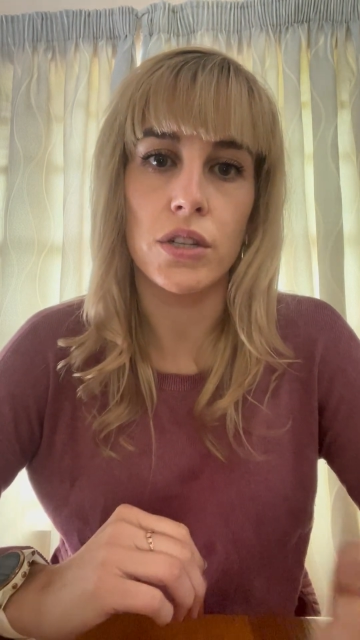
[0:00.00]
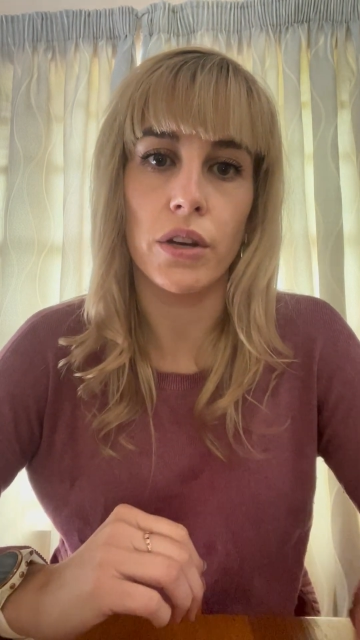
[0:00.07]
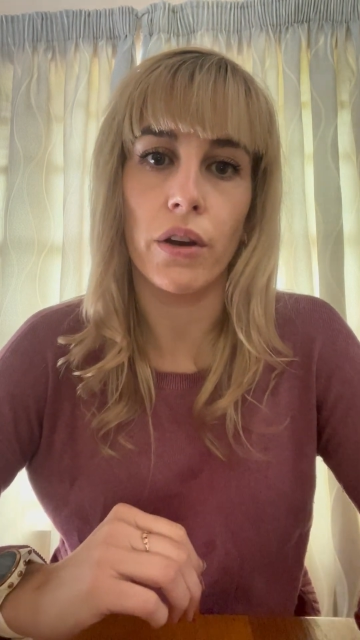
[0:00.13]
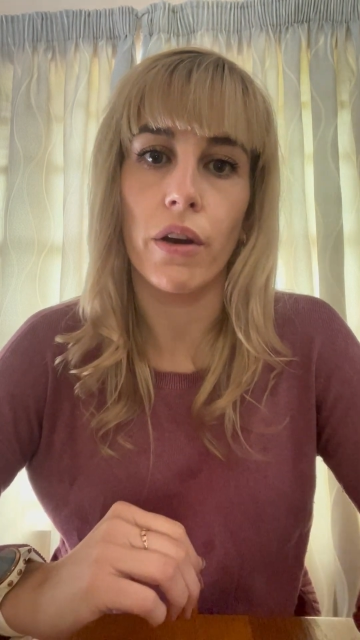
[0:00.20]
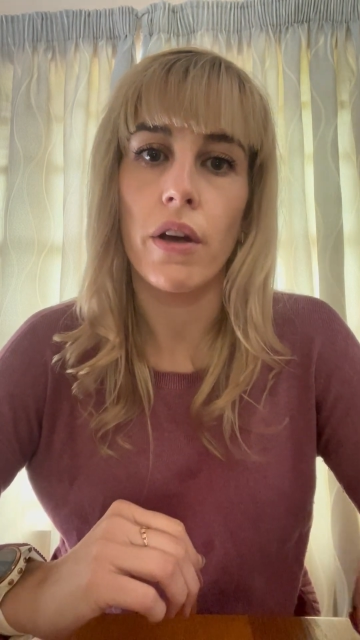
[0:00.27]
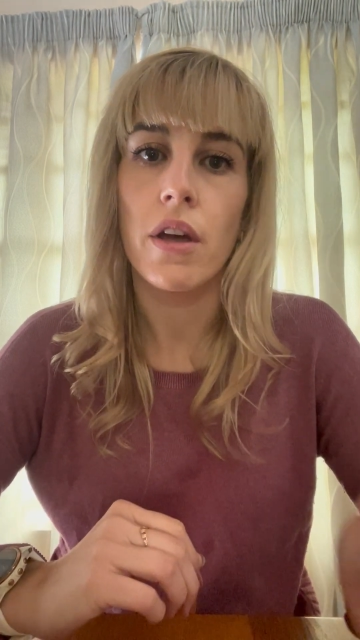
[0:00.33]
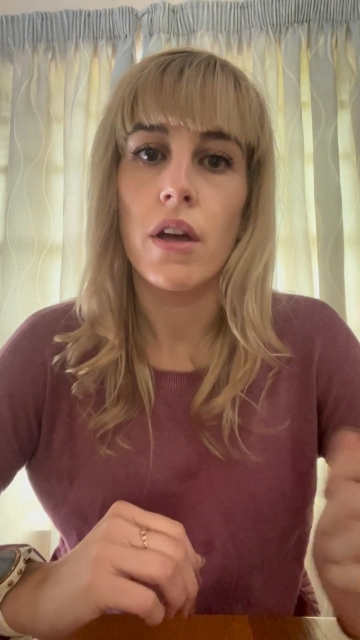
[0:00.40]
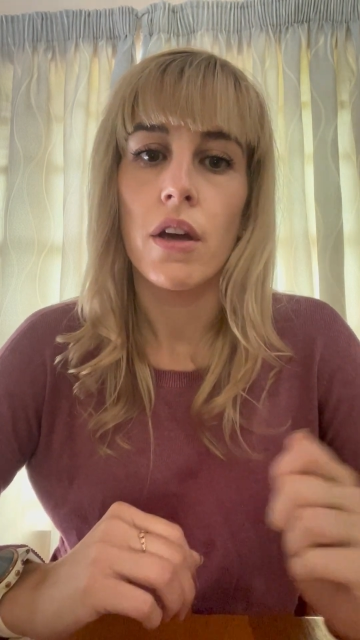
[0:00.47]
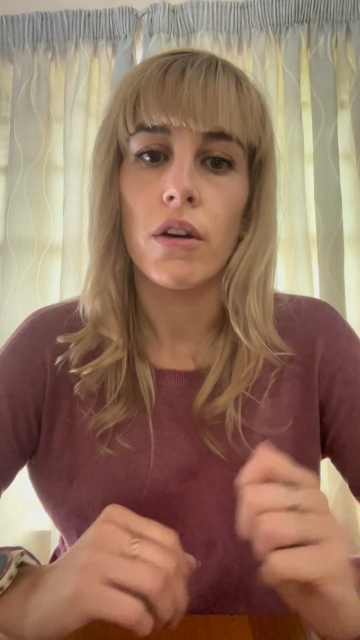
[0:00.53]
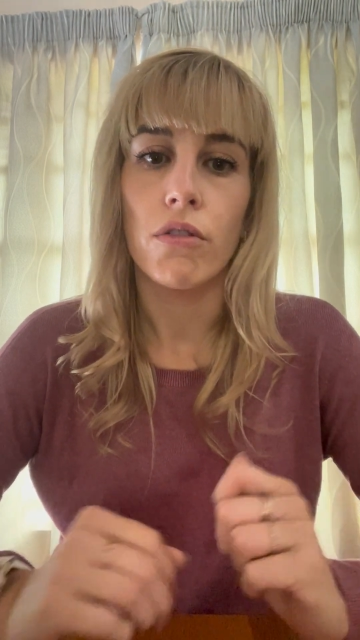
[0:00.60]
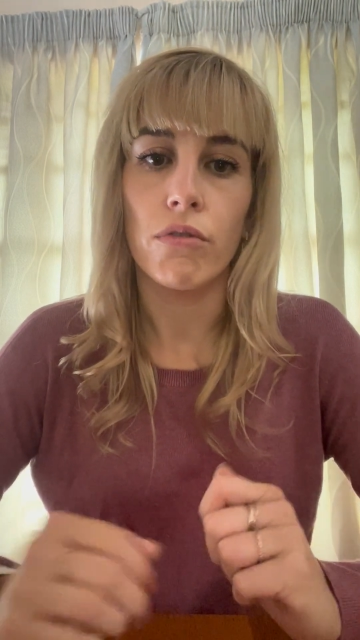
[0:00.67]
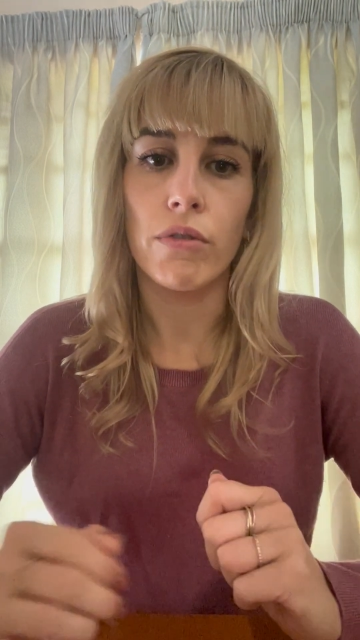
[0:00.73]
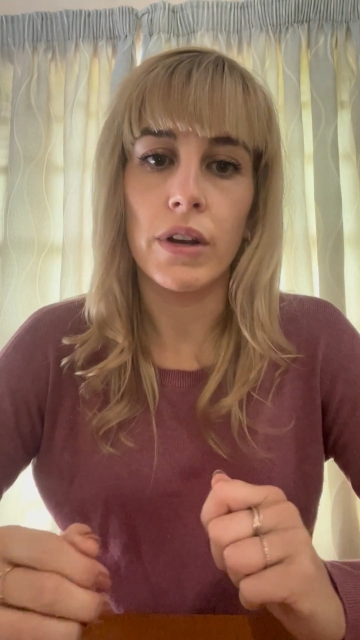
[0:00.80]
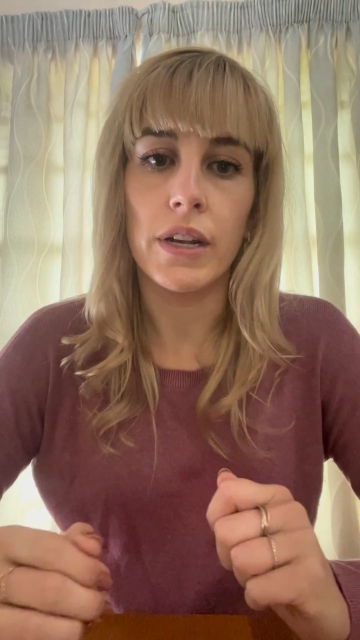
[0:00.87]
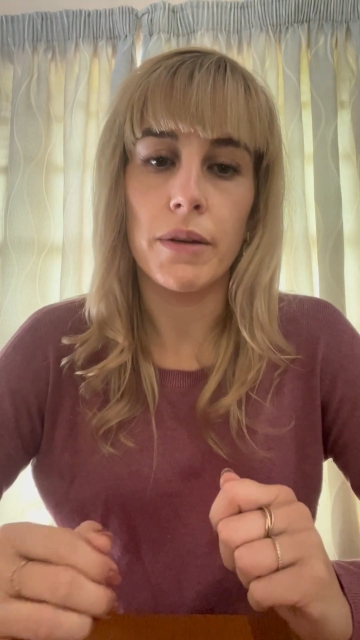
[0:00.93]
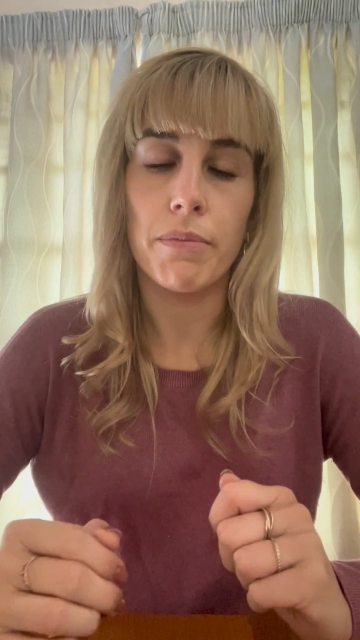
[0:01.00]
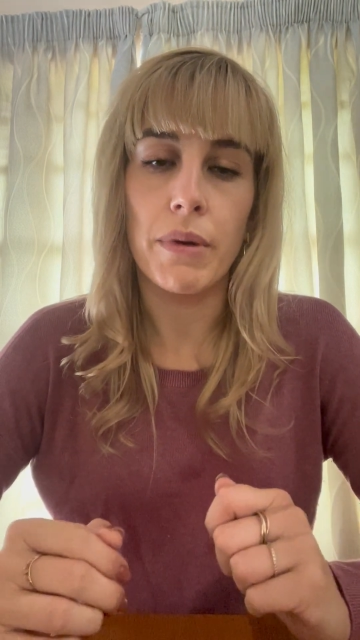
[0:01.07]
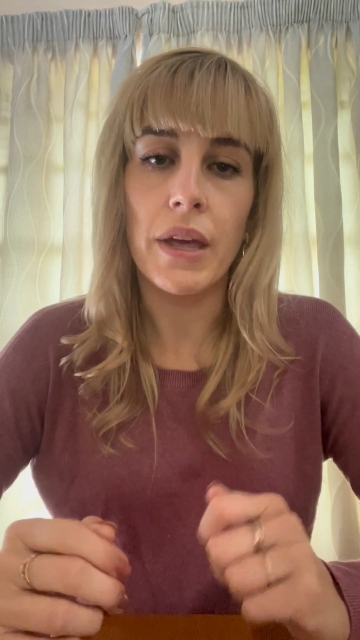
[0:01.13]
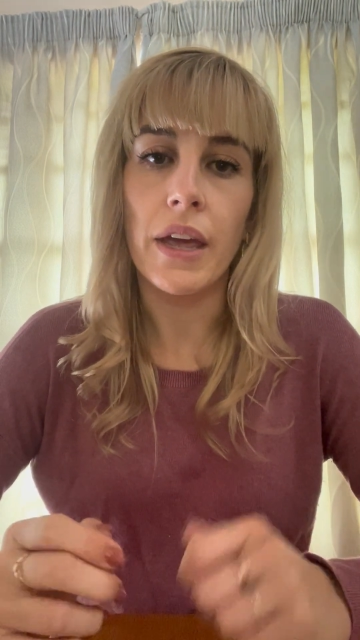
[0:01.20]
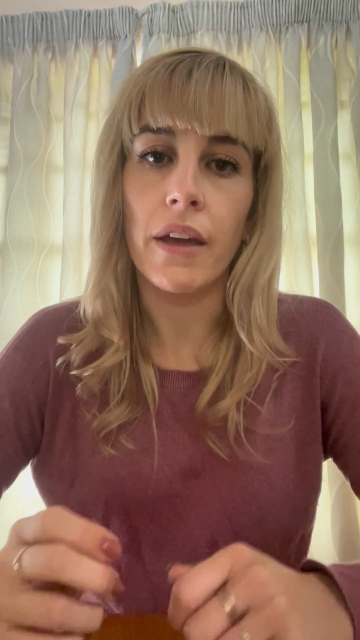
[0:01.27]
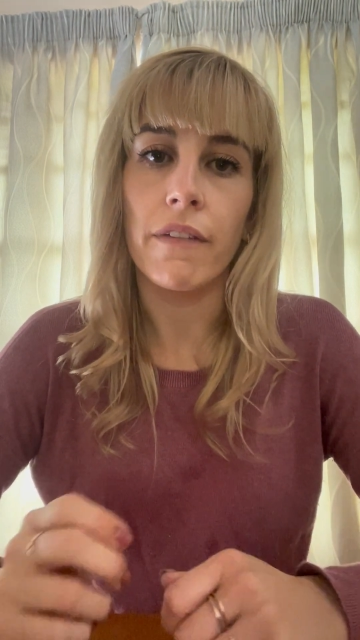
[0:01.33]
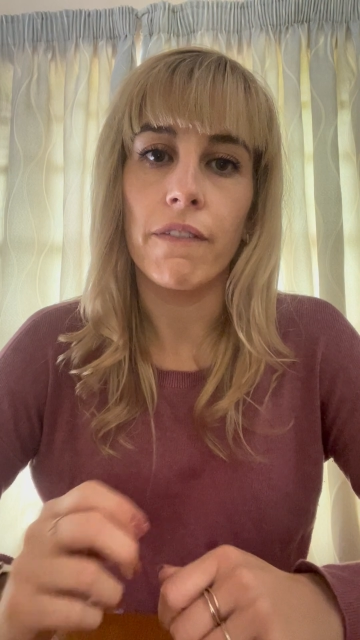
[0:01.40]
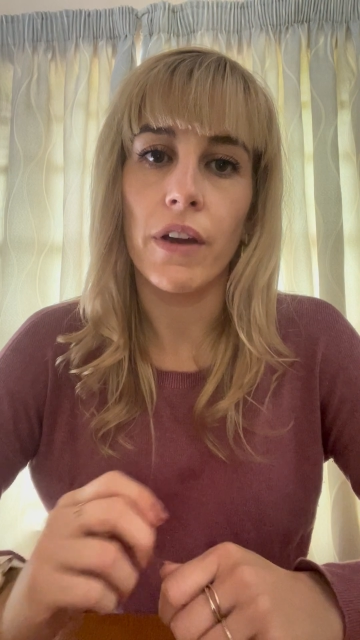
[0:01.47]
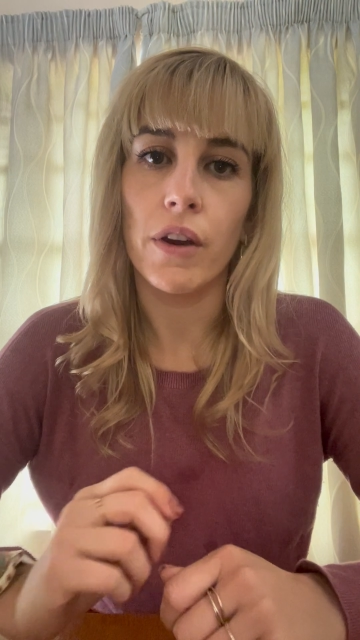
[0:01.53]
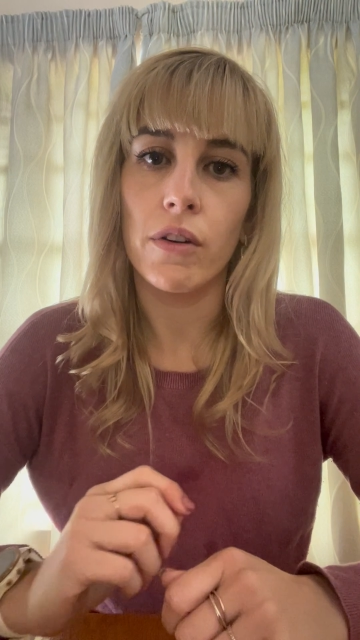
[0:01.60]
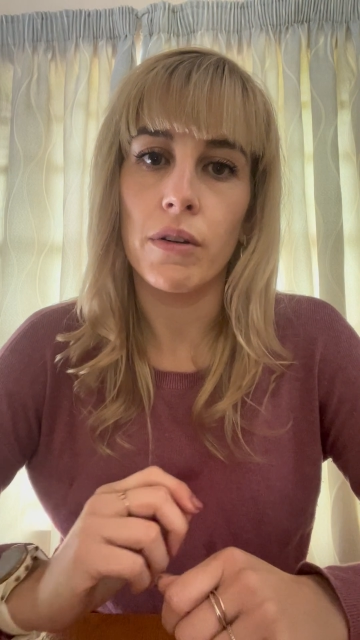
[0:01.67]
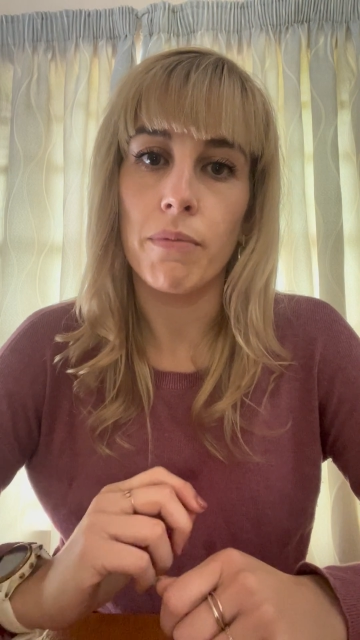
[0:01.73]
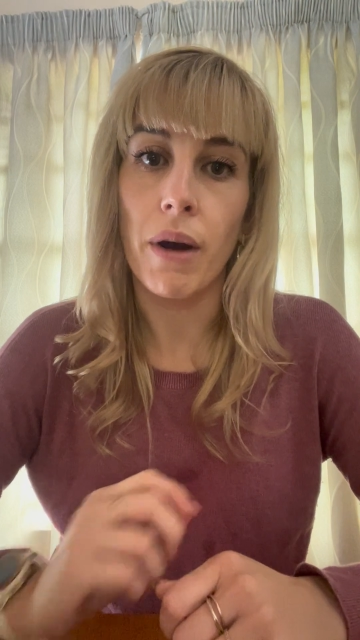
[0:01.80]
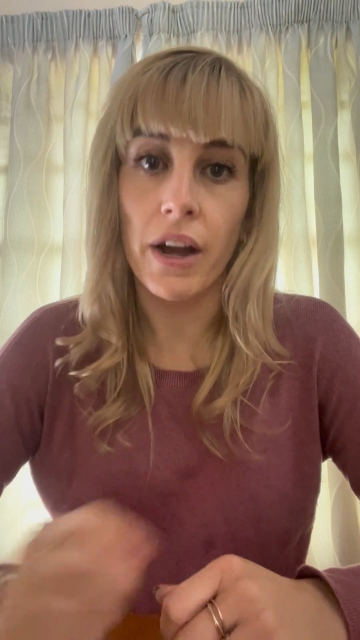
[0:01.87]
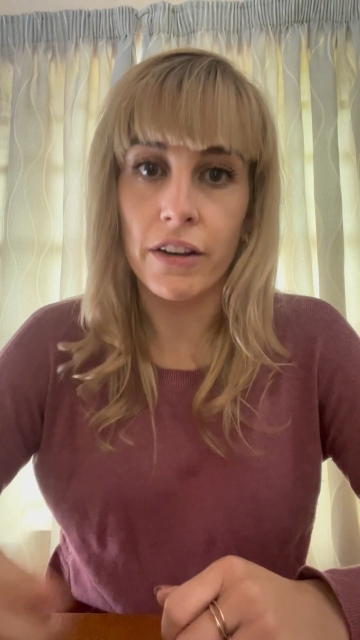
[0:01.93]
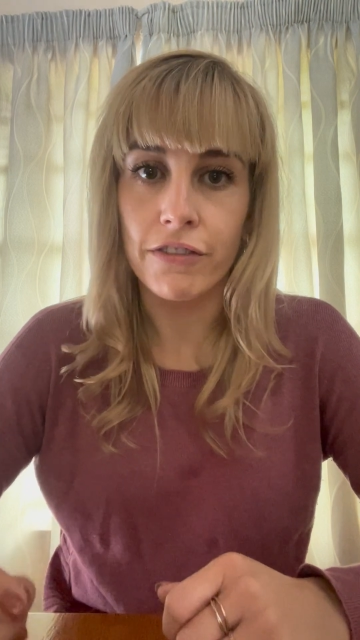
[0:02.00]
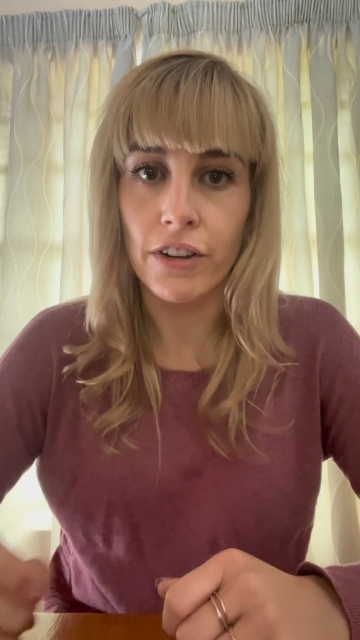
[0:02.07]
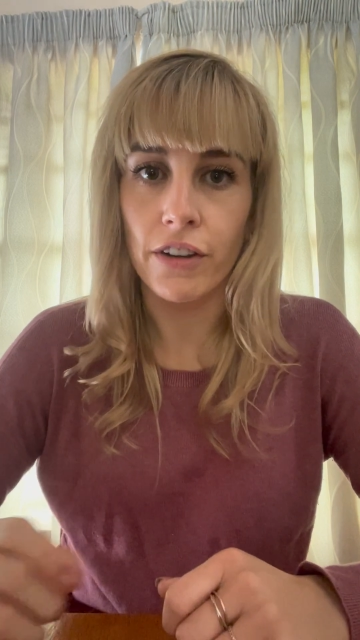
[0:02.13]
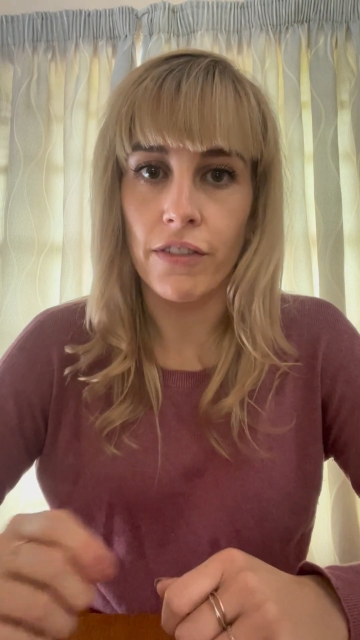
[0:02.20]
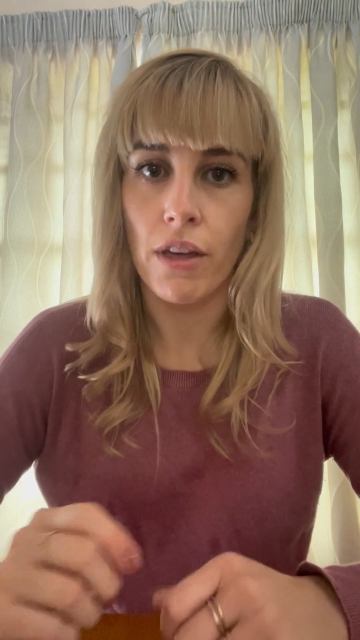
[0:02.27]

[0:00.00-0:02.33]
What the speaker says: So really being very mindful